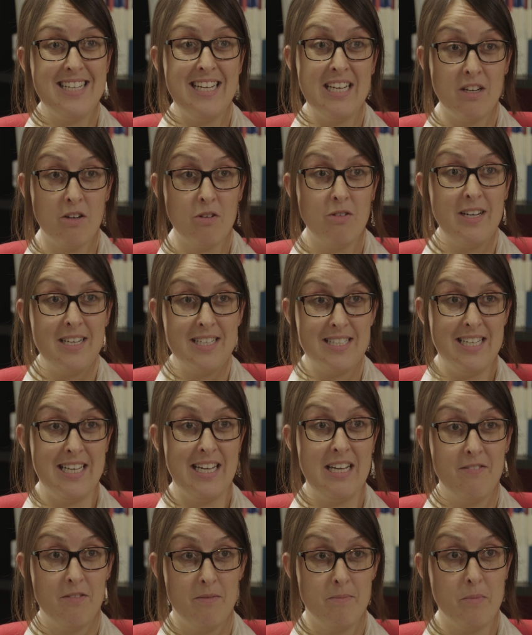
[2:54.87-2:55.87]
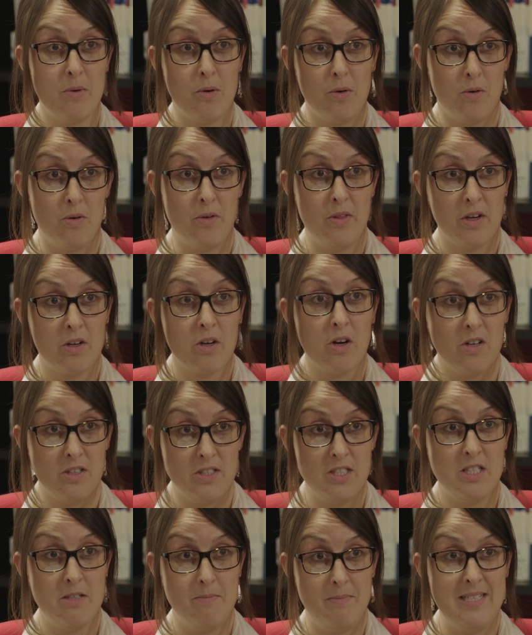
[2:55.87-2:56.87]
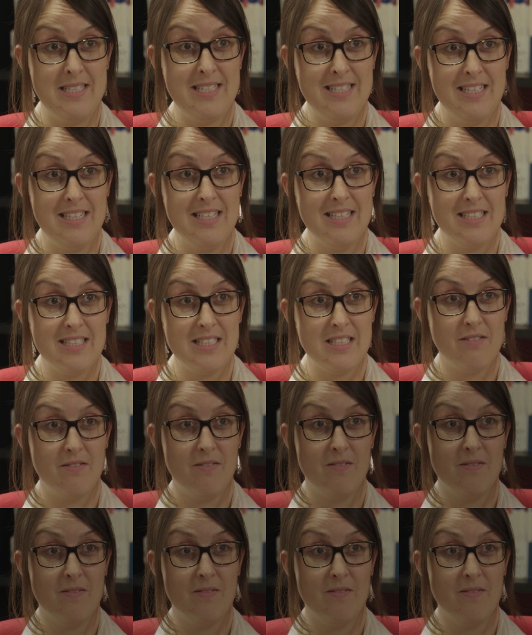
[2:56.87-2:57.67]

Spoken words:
increasing even more the cost to business.